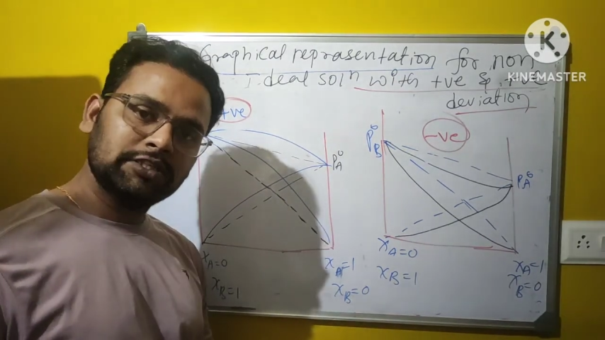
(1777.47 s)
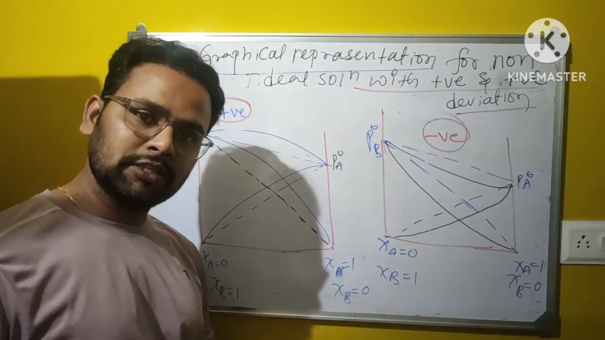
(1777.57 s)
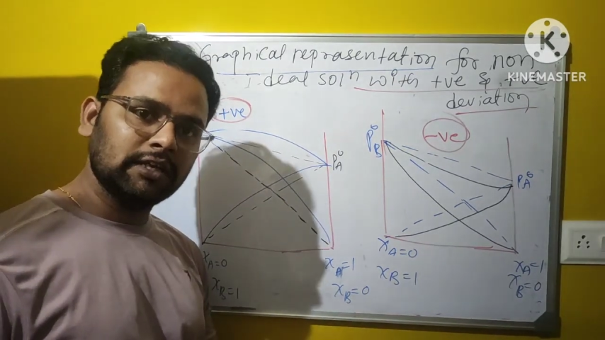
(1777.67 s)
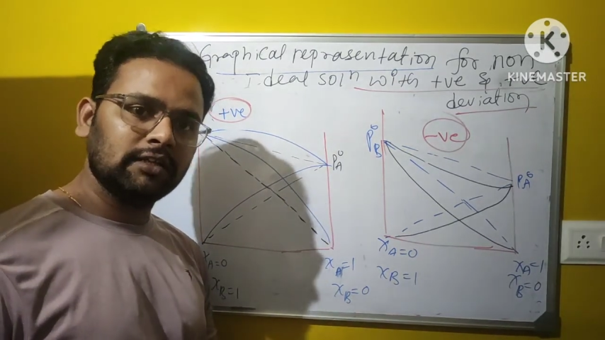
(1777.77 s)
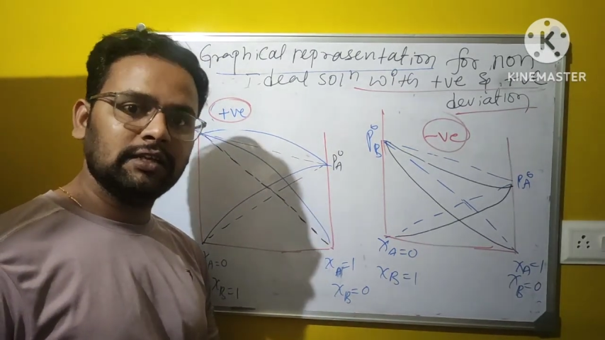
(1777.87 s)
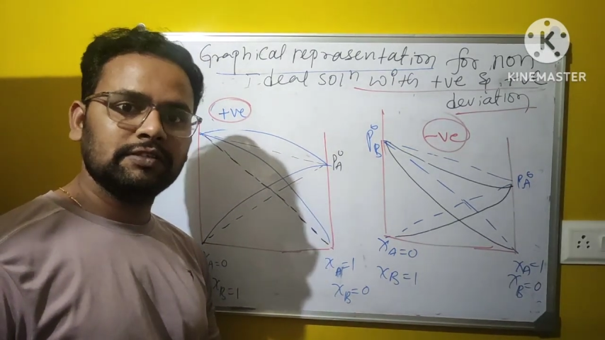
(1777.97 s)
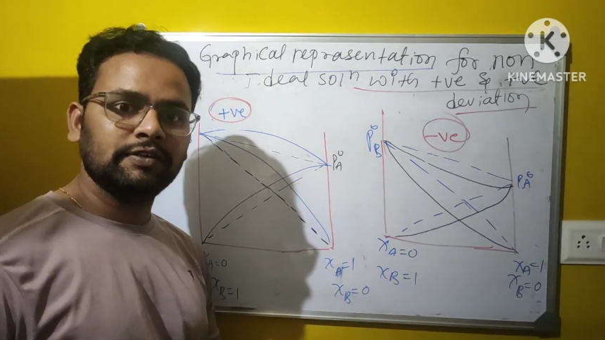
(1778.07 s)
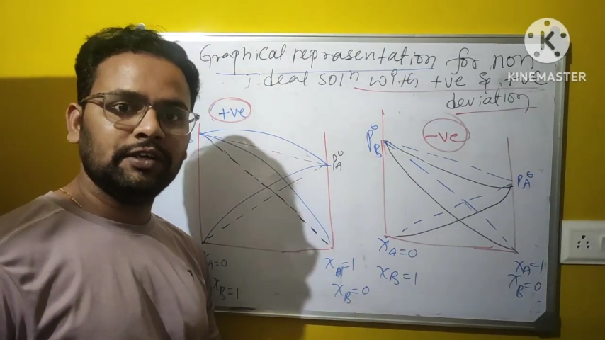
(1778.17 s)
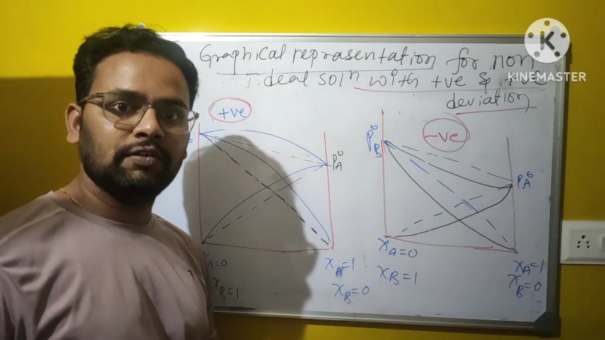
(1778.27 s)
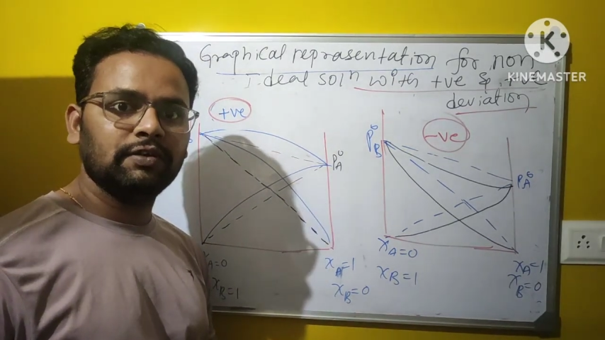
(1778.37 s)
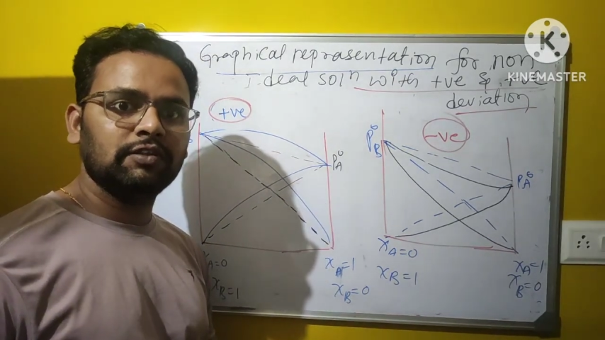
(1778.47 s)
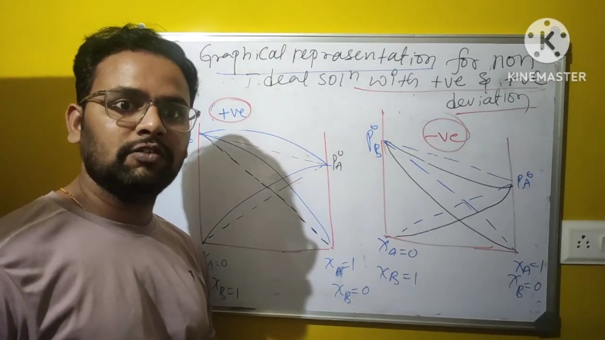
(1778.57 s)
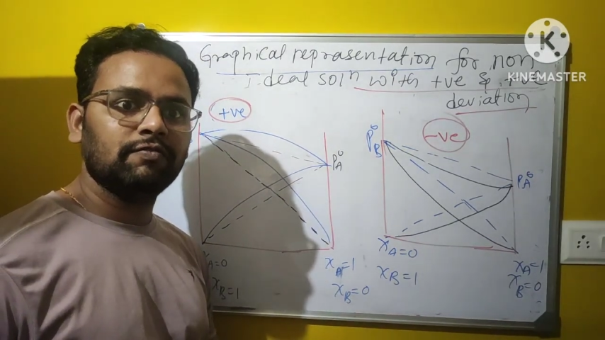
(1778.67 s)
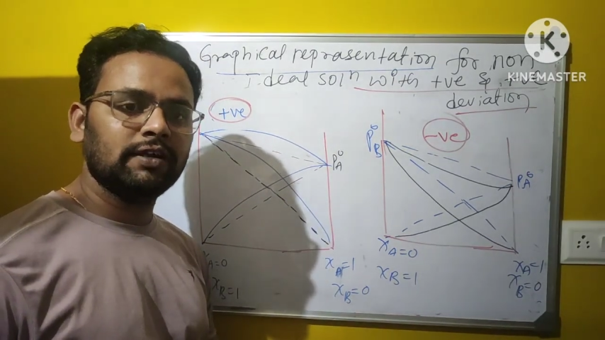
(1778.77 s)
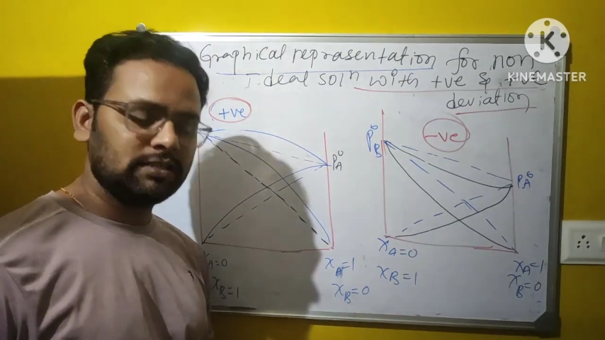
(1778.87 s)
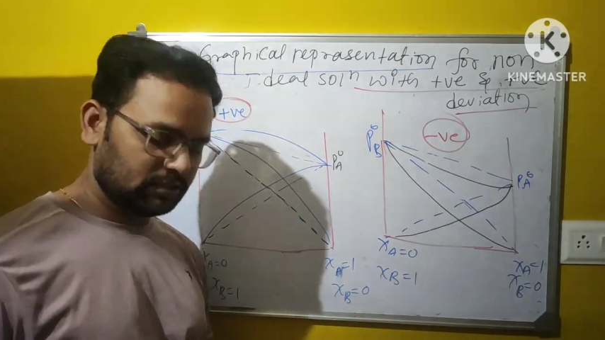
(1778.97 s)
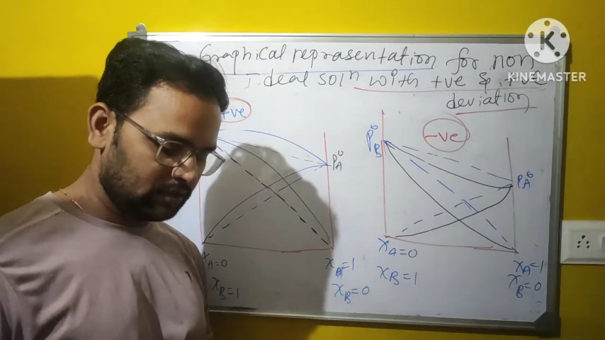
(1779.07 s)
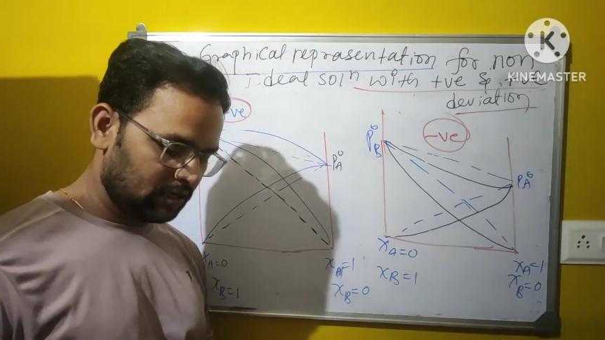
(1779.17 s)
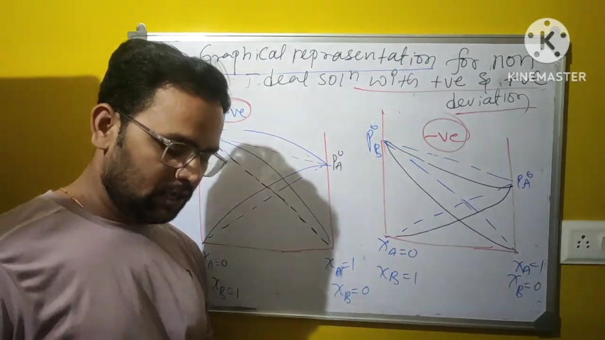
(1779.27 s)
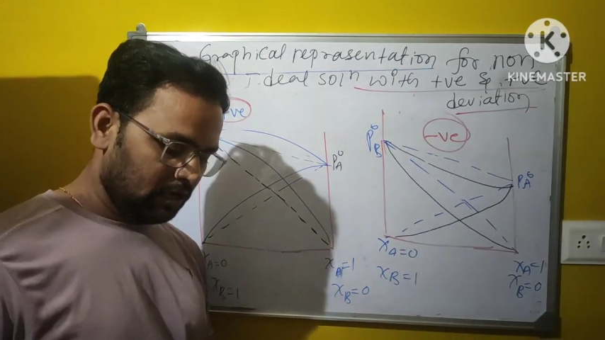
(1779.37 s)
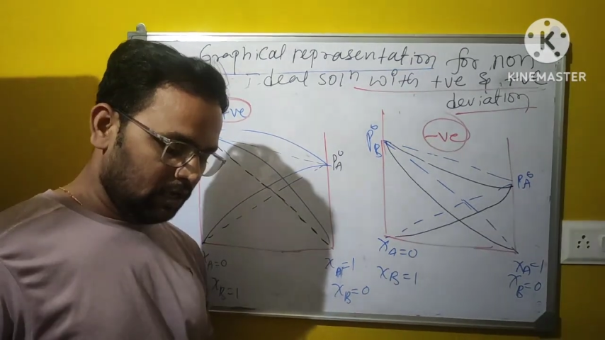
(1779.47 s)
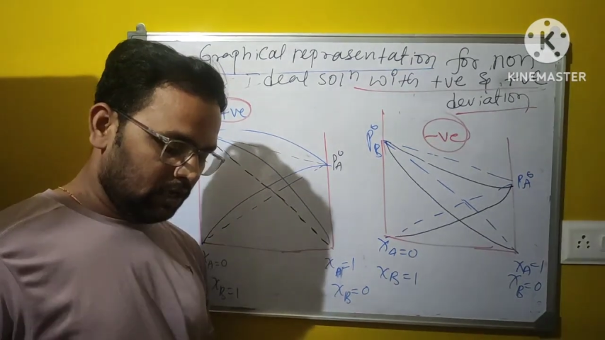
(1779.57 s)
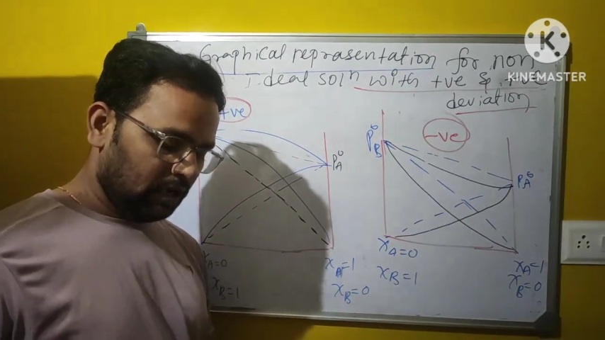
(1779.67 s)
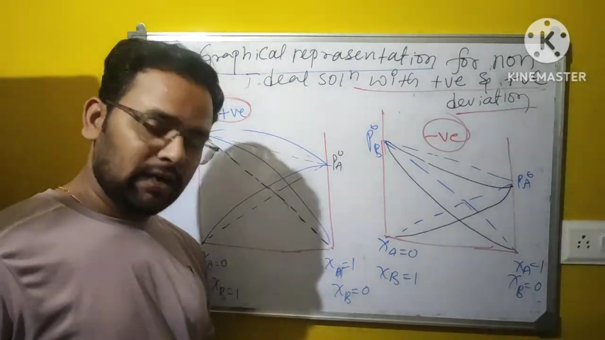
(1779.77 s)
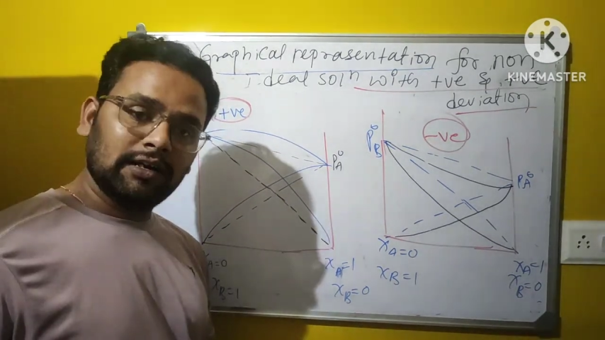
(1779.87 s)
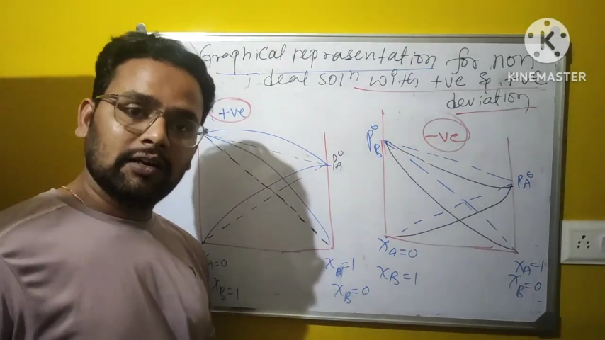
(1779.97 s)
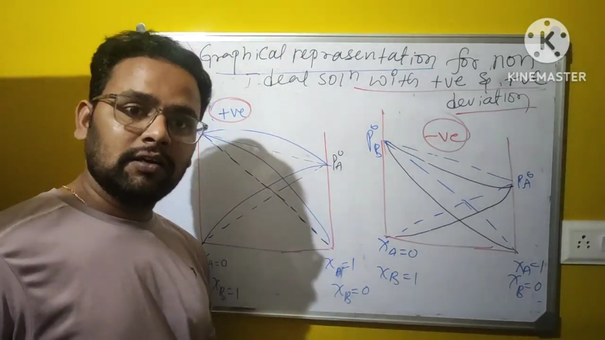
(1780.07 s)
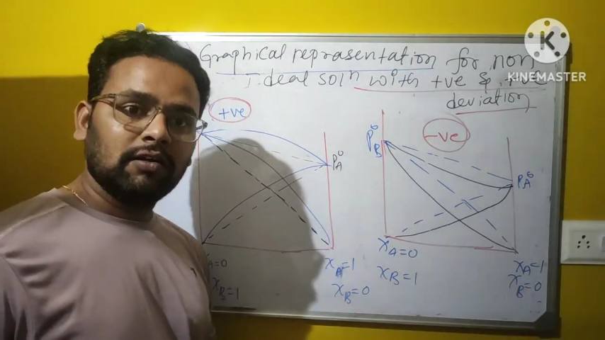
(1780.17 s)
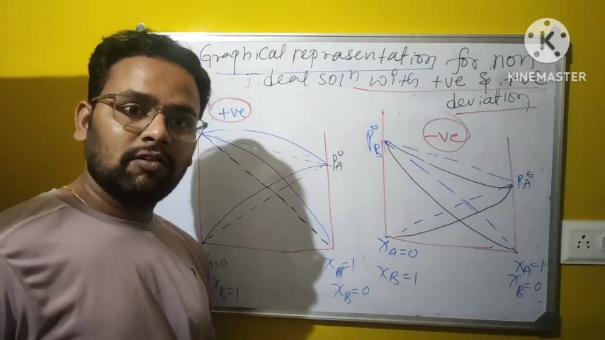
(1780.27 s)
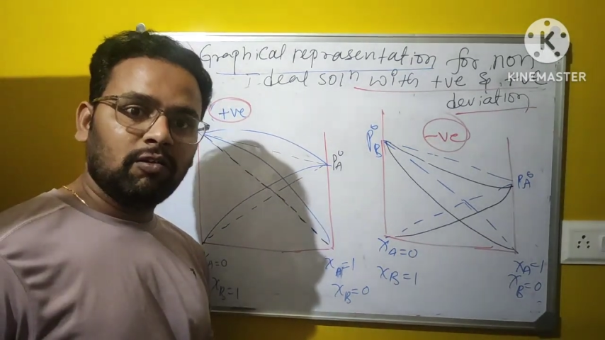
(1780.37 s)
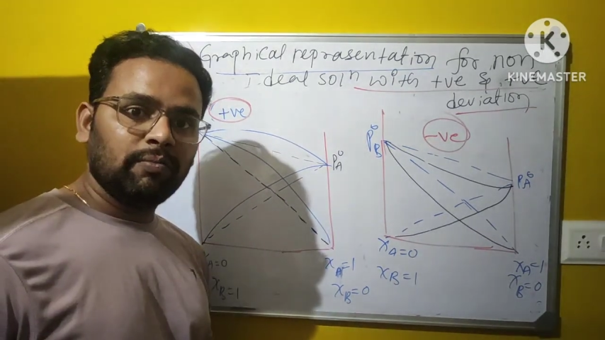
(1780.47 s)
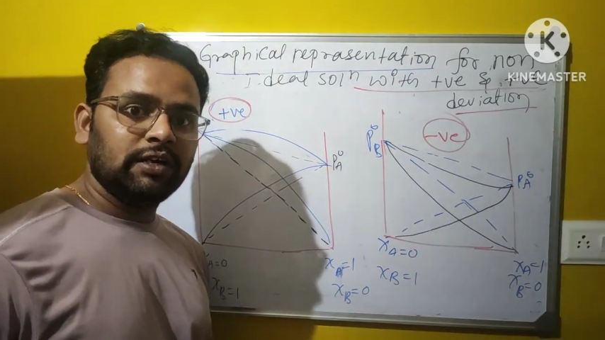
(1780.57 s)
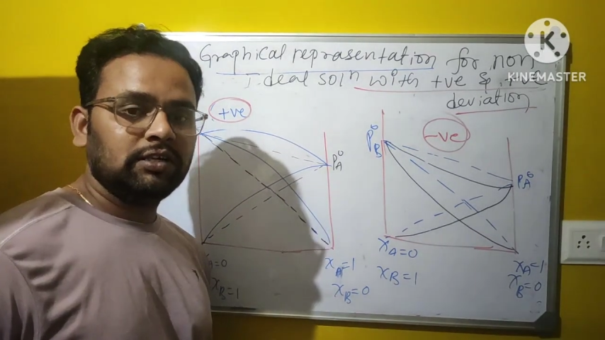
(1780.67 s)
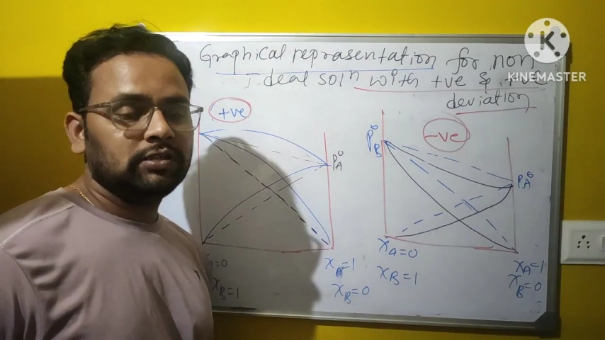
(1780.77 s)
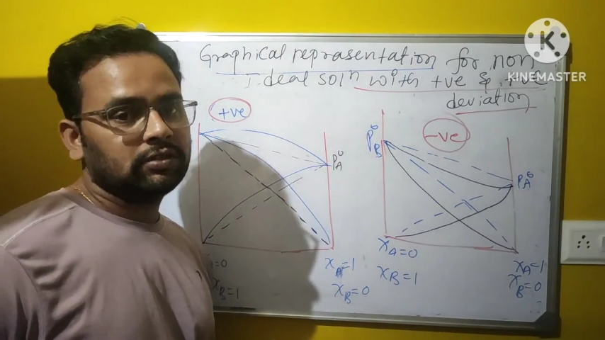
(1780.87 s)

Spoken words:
share this video with your friends and comment